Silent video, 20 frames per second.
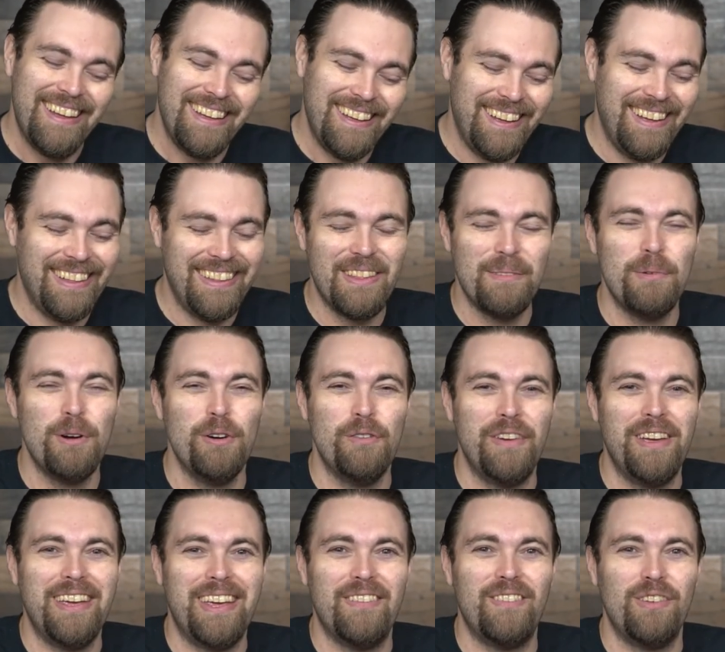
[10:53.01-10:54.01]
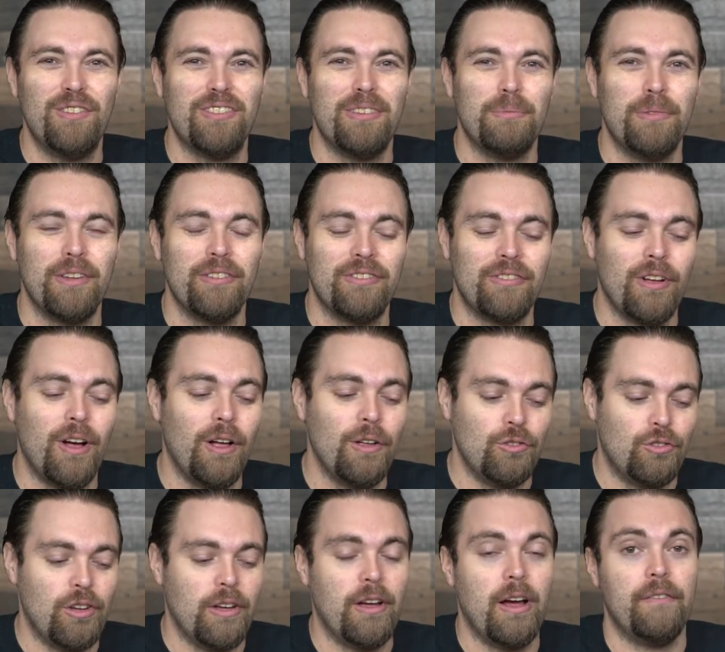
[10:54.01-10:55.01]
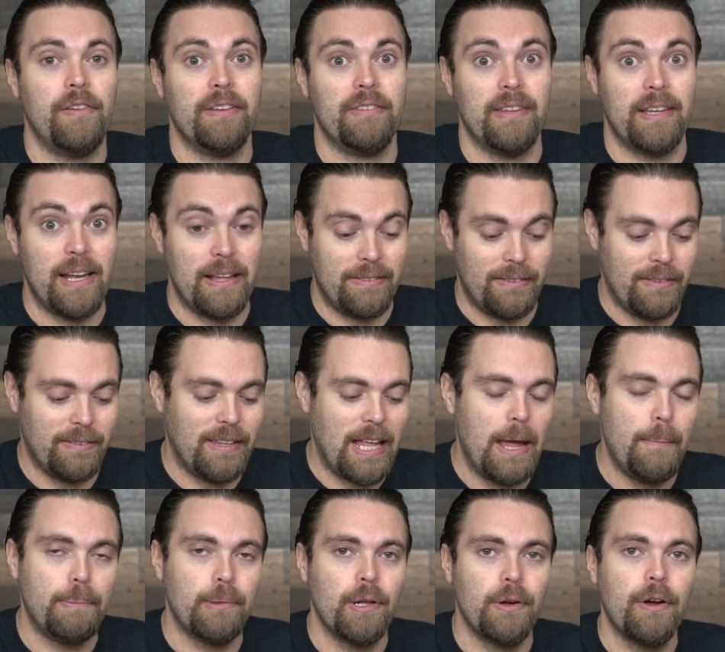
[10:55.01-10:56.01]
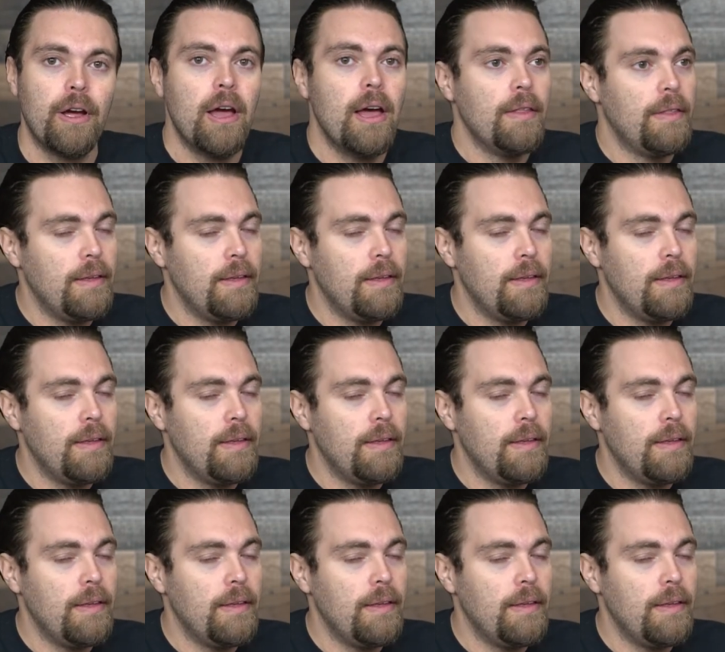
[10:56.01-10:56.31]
uh, the movie, give you some nostalgia. Obviously, it has the stapler.